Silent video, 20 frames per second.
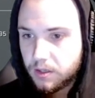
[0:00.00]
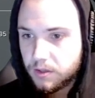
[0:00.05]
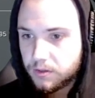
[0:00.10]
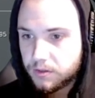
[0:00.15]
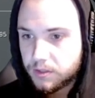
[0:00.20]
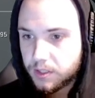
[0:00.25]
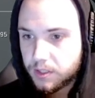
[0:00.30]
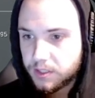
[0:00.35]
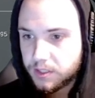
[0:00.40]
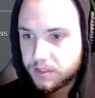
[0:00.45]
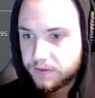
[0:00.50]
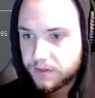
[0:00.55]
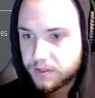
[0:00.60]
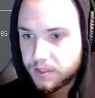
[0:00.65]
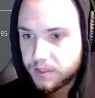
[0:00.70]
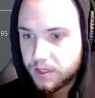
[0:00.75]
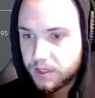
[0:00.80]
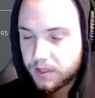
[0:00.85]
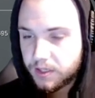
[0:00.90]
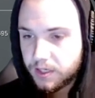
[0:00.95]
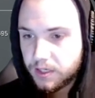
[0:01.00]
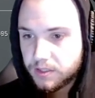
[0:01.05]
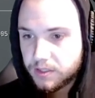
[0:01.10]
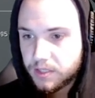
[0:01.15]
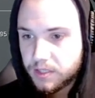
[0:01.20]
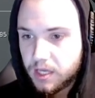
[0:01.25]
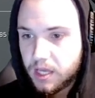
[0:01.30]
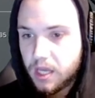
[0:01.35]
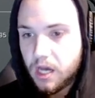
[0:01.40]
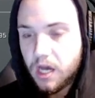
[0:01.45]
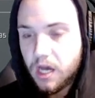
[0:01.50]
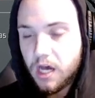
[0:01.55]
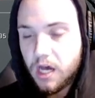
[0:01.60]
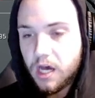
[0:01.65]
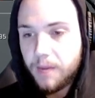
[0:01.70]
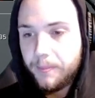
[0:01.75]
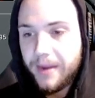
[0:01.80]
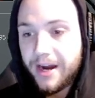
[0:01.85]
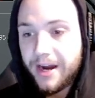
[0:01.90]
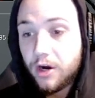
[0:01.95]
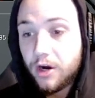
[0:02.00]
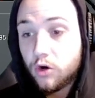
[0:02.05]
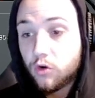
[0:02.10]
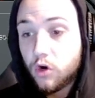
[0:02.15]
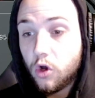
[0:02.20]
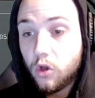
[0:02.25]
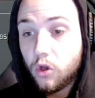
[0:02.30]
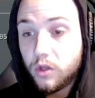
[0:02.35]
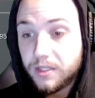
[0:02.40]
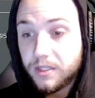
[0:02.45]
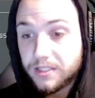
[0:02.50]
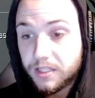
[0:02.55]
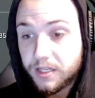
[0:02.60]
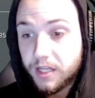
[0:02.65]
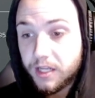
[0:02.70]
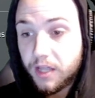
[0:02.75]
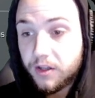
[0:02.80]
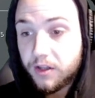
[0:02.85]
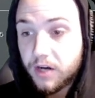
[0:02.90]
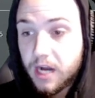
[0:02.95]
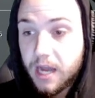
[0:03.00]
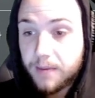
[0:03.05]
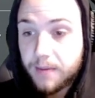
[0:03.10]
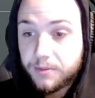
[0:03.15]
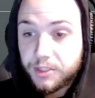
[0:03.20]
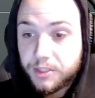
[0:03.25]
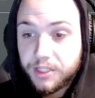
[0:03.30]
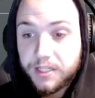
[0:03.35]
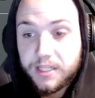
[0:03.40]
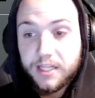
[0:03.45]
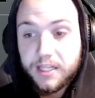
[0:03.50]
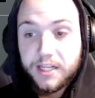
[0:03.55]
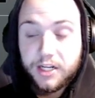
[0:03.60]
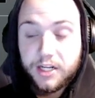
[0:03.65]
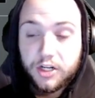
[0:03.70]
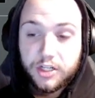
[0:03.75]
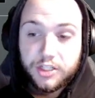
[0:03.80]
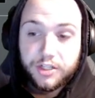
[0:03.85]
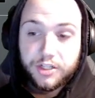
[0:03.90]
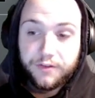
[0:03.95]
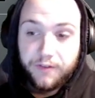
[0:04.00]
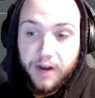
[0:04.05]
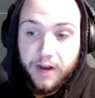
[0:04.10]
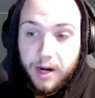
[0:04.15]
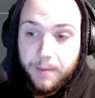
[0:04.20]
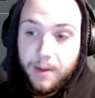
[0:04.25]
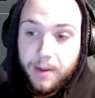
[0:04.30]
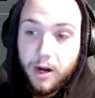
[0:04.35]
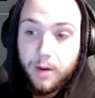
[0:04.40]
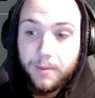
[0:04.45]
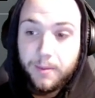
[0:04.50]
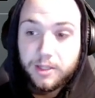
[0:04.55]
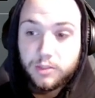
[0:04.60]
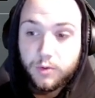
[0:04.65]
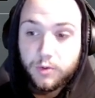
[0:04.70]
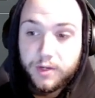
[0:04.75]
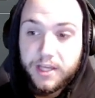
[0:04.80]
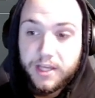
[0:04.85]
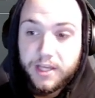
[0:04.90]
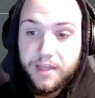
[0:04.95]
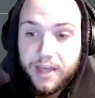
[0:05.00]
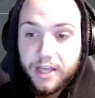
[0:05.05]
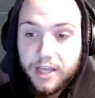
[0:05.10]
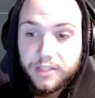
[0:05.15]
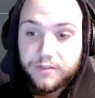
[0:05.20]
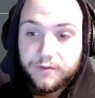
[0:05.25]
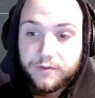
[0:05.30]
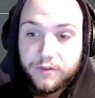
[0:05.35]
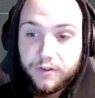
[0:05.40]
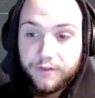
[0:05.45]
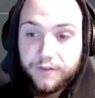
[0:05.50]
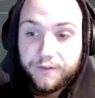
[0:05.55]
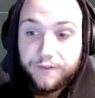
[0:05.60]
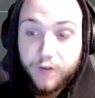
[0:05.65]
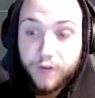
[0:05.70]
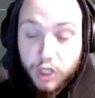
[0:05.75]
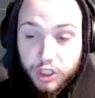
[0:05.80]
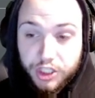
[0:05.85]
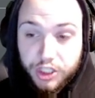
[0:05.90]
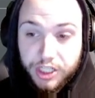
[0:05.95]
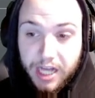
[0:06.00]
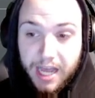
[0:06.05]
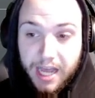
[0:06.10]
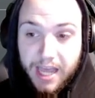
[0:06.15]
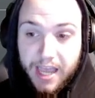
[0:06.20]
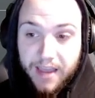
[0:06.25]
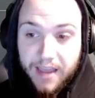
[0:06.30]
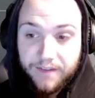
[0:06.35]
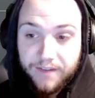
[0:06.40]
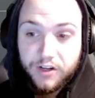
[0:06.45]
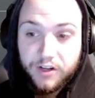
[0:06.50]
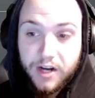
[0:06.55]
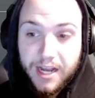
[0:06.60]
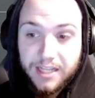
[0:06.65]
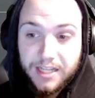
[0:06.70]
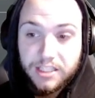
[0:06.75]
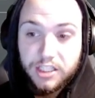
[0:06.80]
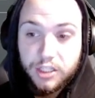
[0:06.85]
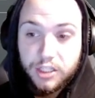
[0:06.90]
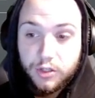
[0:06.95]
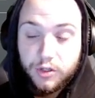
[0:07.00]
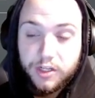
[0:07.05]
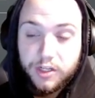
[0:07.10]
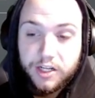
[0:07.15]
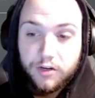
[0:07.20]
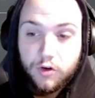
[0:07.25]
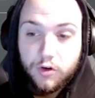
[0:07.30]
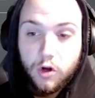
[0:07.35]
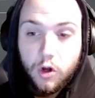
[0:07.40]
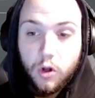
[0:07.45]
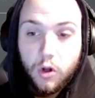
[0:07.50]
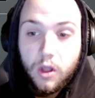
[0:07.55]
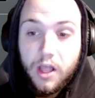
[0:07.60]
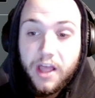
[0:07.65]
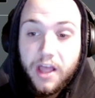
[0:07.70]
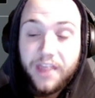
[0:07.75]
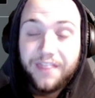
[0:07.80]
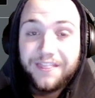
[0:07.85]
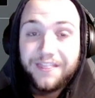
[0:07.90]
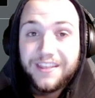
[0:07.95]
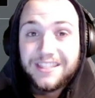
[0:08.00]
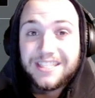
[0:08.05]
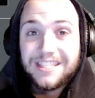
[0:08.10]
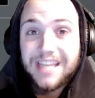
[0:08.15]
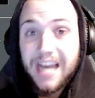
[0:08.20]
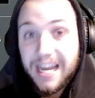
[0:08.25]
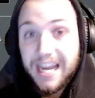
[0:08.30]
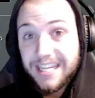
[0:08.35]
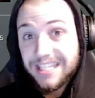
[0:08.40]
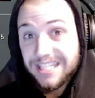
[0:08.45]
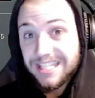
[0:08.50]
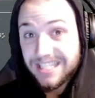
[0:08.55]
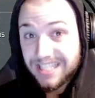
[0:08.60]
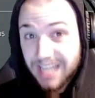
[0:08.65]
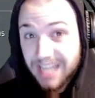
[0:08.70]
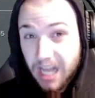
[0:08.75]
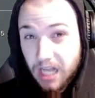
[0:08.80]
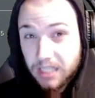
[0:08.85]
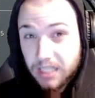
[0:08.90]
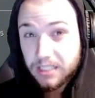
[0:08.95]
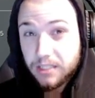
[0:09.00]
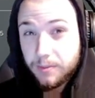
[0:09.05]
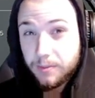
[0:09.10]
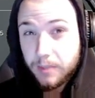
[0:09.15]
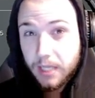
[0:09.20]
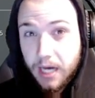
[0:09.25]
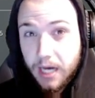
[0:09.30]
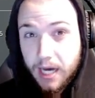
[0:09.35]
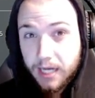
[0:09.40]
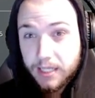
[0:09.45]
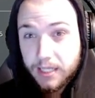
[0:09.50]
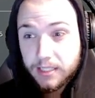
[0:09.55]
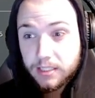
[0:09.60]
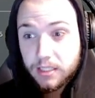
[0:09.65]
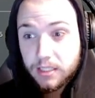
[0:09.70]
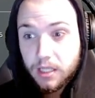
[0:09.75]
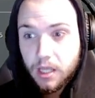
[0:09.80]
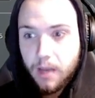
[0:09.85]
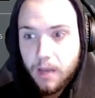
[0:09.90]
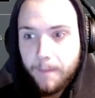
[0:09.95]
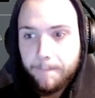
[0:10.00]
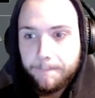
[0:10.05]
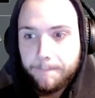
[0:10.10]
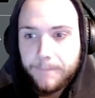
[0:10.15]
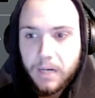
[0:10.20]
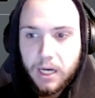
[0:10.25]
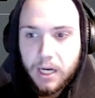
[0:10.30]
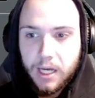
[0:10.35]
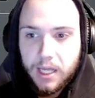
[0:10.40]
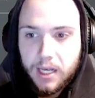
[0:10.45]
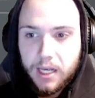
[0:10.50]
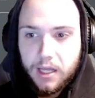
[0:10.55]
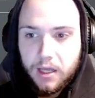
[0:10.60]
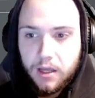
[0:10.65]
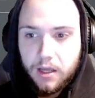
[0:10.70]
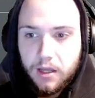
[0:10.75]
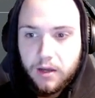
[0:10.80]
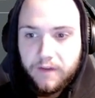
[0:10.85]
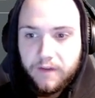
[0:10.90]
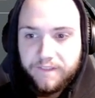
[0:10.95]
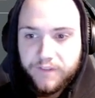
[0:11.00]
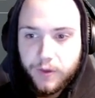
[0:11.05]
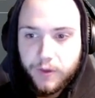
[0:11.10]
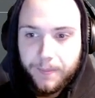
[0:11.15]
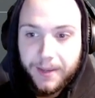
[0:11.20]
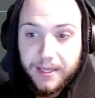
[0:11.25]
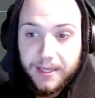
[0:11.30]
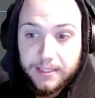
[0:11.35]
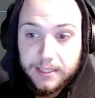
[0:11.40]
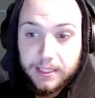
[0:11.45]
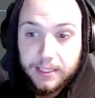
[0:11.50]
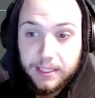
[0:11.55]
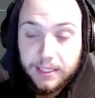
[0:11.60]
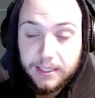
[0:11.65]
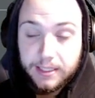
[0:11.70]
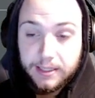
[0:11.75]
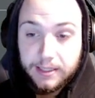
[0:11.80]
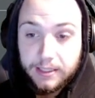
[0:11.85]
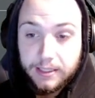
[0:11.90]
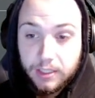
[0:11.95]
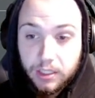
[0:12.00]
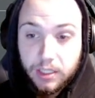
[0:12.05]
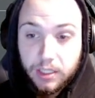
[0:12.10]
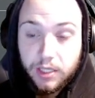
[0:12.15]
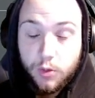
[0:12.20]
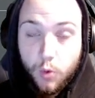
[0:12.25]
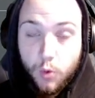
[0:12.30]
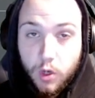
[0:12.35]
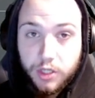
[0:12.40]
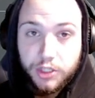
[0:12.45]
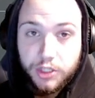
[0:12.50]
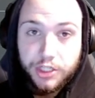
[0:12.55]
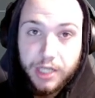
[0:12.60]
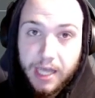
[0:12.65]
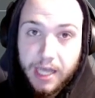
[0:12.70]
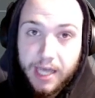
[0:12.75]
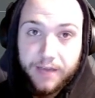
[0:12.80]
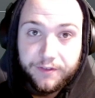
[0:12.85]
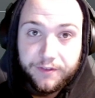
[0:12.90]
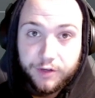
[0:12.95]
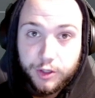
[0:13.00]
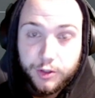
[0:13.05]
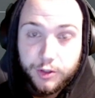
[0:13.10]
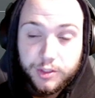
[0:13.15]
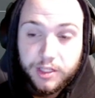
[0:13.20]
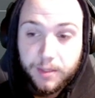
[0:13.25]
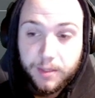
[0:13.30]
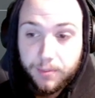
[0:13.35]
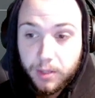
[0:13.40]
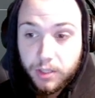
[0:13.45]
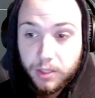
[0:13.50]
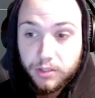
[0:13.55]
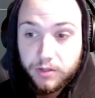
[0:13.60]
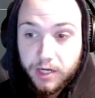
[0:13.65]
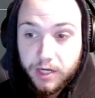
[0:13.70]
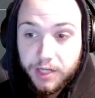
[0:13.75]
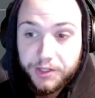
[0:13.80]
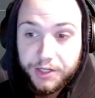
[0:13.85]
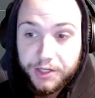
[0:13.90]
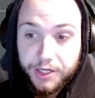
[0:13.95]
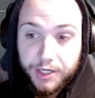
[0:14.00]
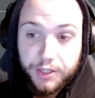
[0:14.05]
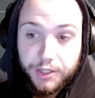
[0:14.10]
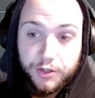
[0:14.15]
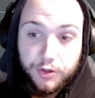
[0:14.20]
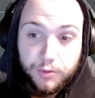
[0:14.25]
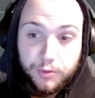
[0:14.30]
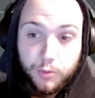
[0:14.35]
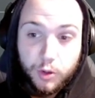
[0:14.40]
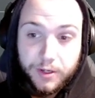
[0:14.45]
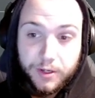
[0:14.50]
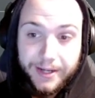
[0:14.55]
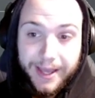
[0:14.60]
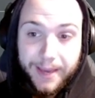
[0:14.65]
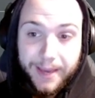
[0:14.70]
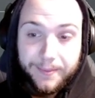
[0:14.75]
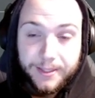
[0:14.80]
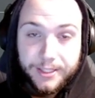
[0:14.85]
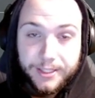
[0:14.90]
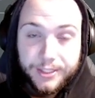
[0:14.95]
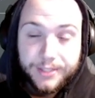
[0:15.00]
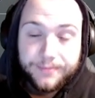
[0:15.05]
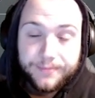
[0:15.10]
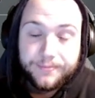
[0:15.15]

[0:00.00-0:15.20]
Trying to see if there's anything else. Barrel roll is another option. It increases your firepower by 28,000 for the first shot after executing a roll. This kind of sucks, to be honest, but for basically literally one shot, if you're using a burst round, you're going to do more damage.